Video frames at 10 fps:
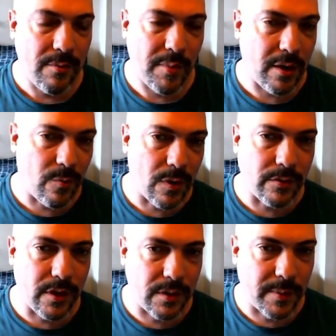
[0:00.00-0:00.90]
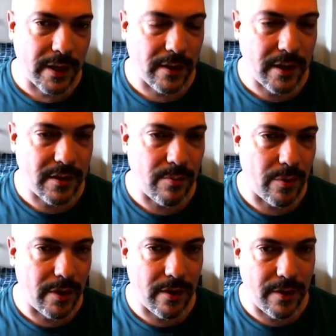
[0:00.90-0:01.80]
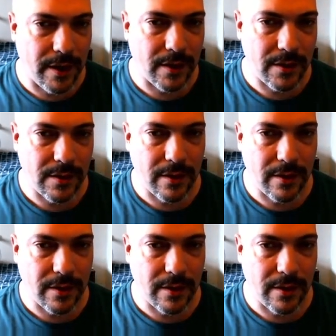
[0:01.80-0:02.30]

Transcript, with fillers: but it won't display less important things